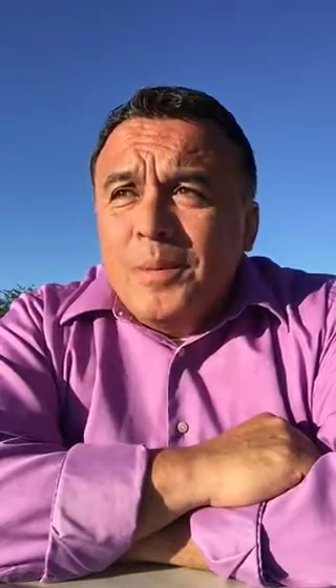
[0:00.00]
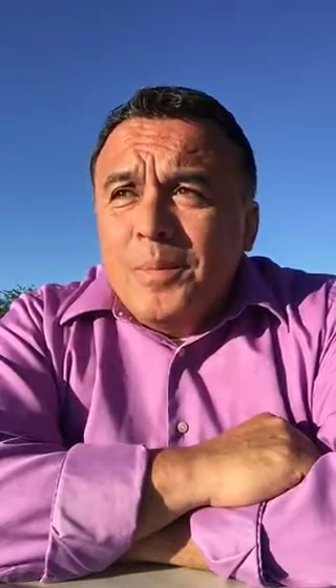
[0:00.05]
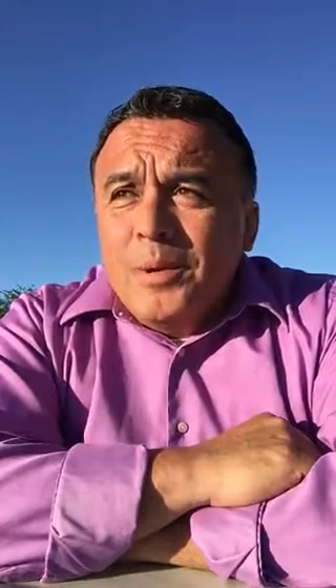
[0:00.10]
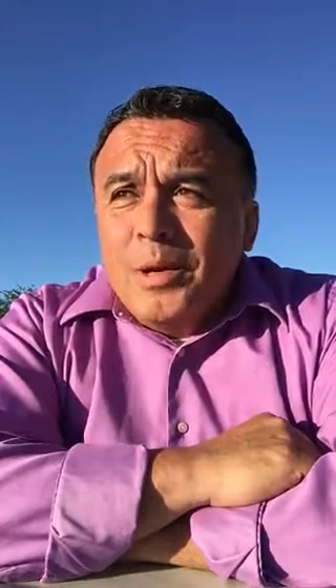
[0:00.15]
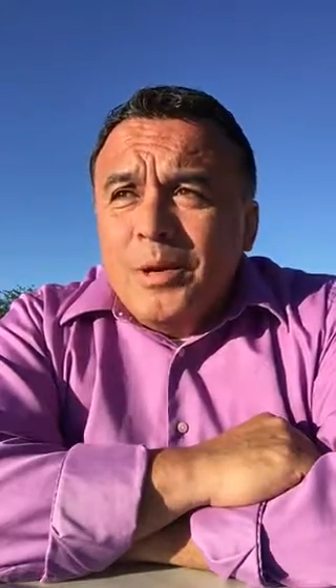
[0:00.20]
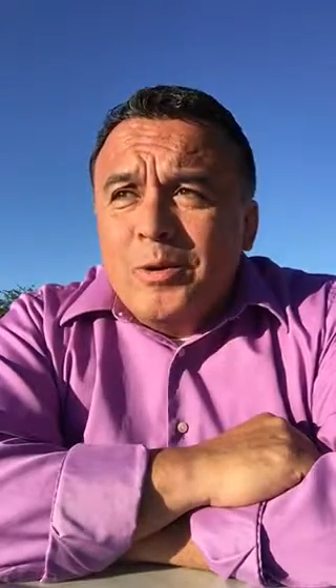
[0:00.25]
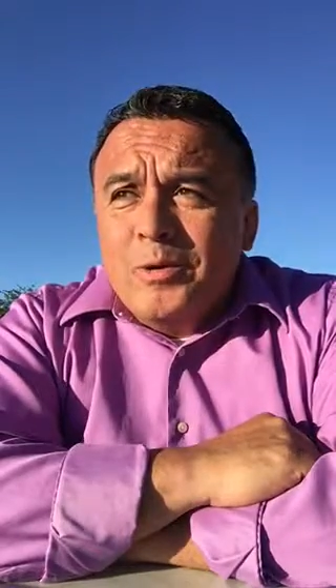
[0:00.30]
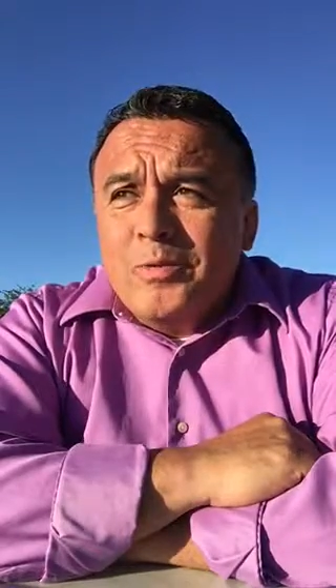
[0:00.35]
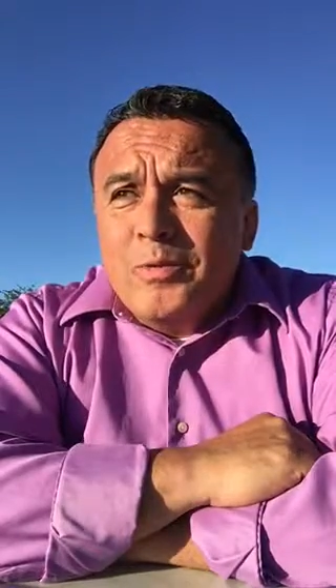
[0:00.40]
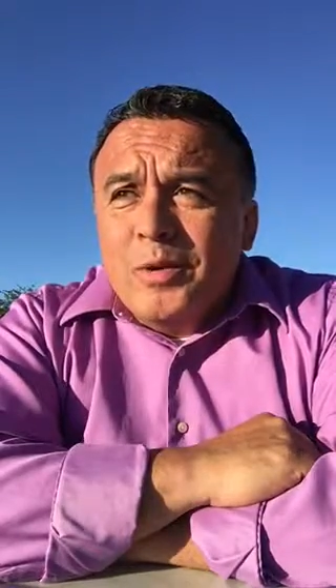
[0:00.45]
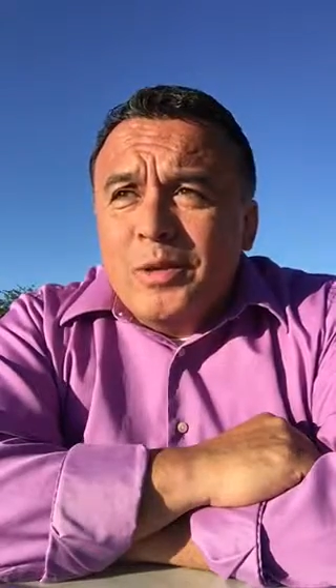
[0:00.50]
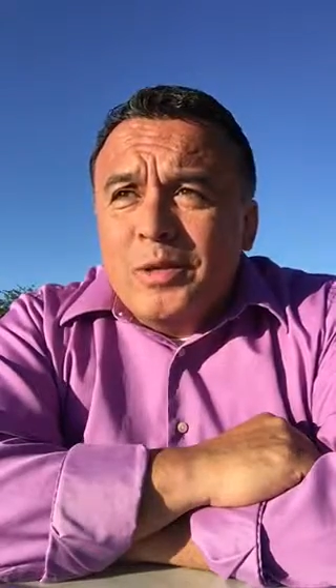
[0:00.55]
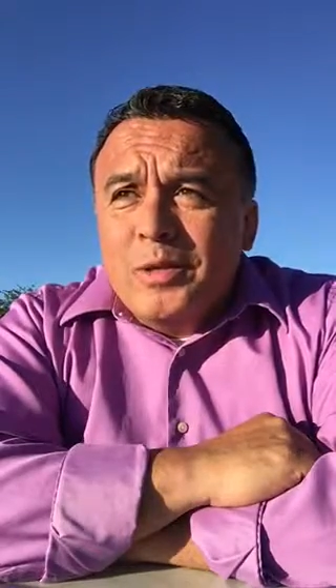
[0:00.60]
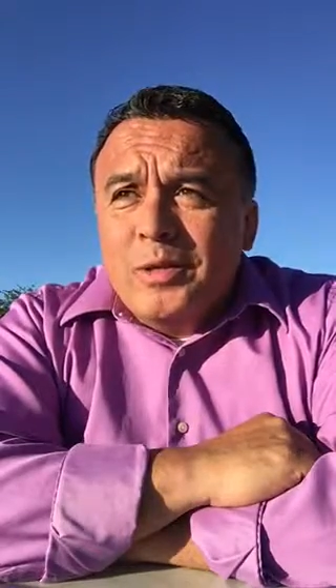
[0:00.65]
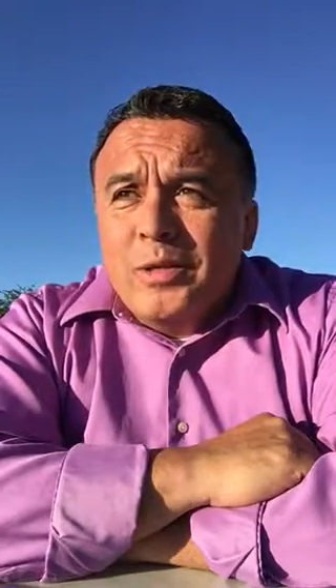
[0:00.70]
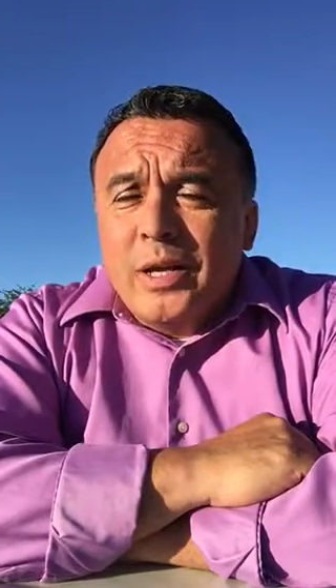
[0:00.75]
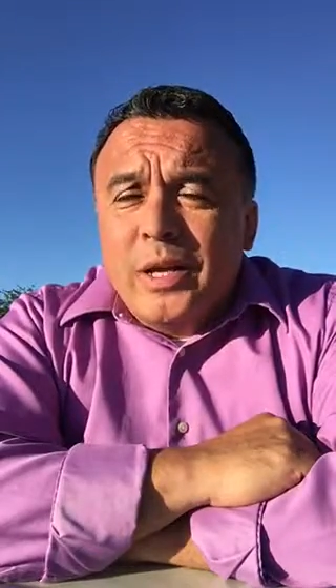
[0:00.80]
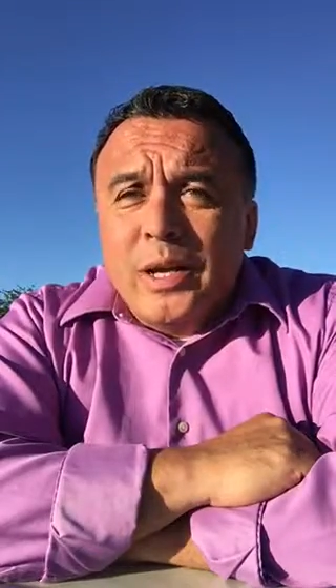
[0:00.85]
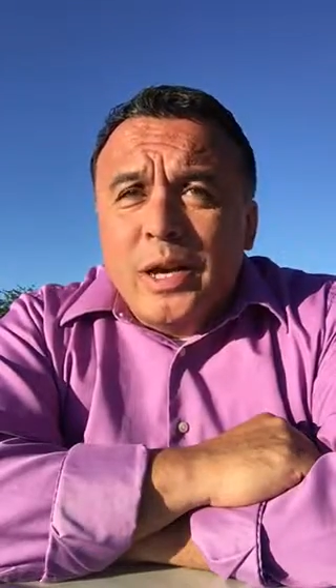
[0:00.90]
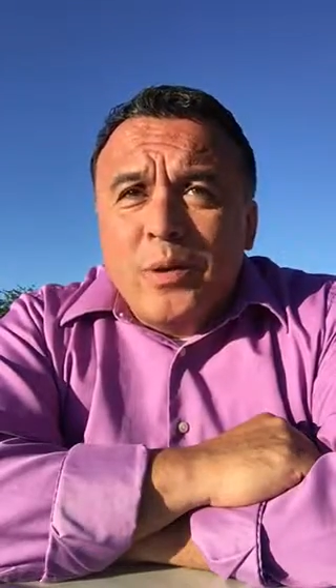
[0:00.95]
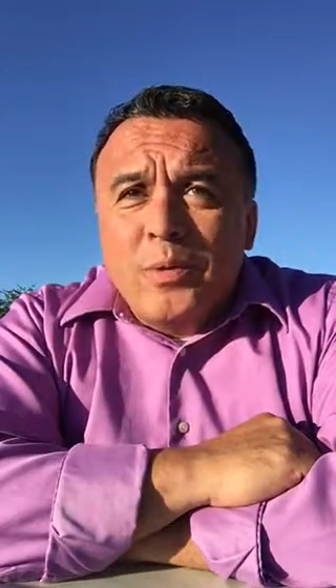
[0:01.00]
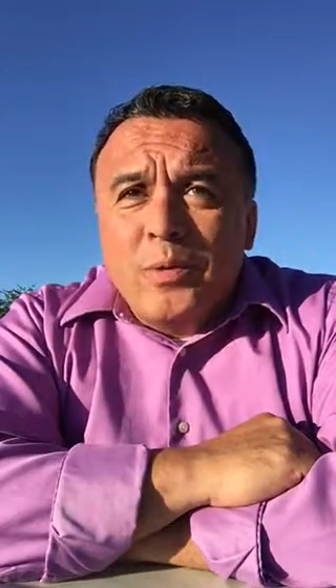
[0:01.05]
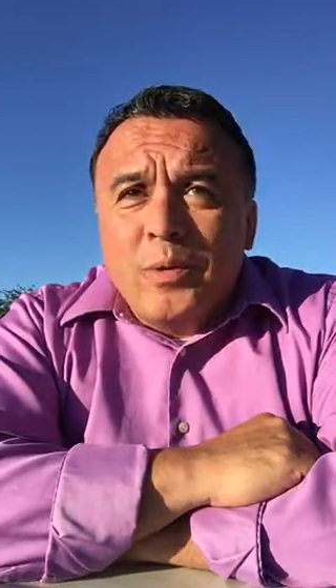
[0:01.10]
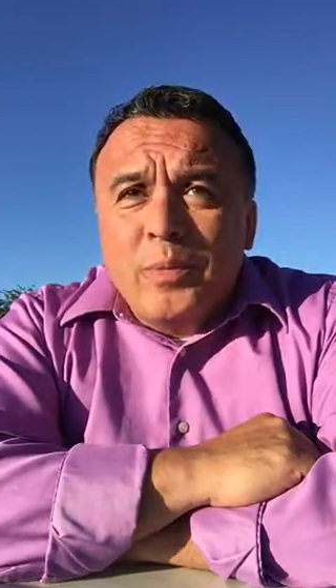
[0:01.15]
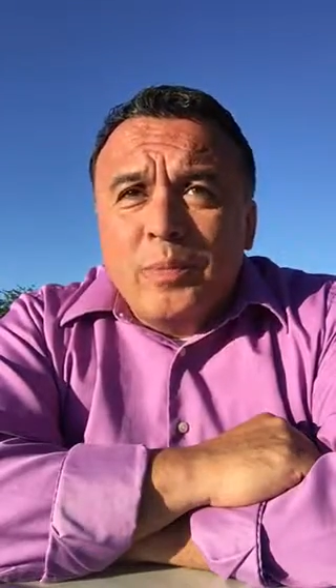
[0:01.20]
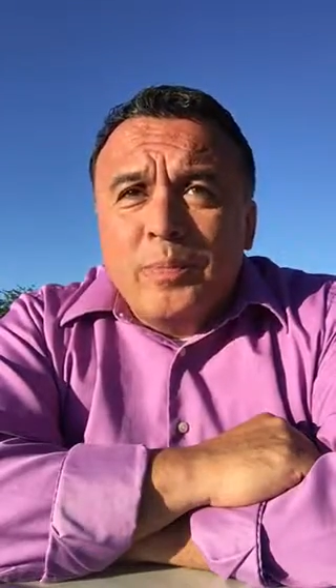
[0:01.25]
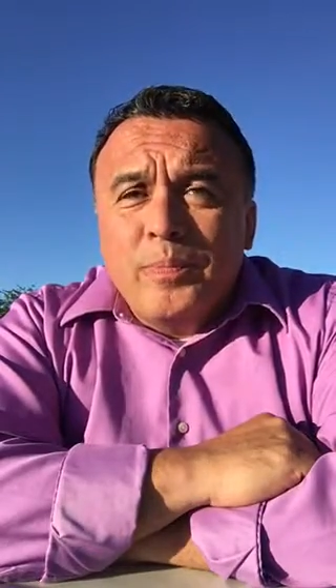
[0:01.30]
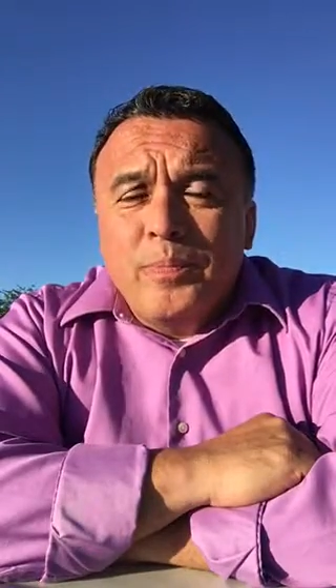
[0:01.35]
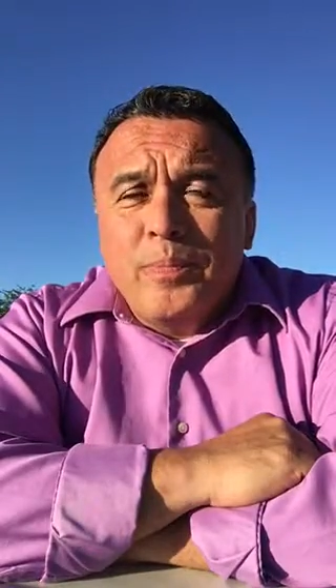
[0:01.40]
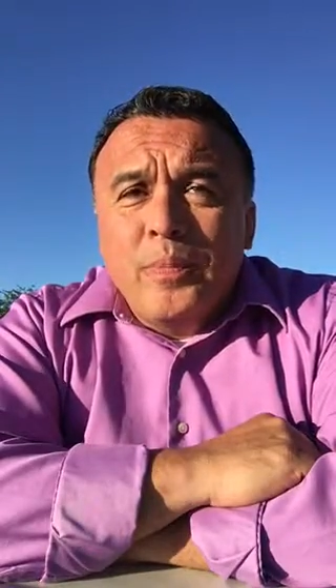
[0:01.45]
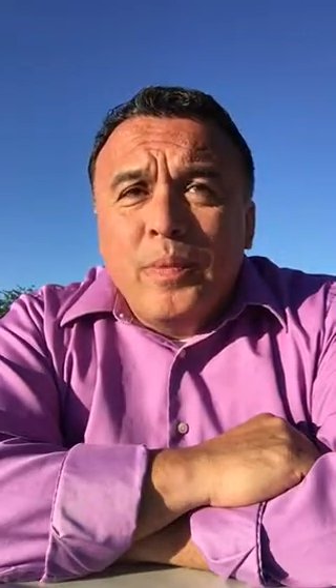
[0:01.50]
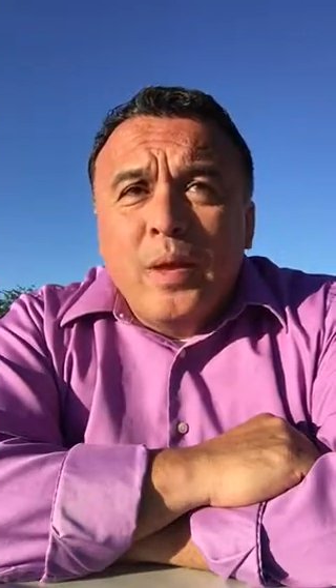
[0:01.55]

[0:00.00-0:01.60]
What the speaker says: but it was fun just hang out with him.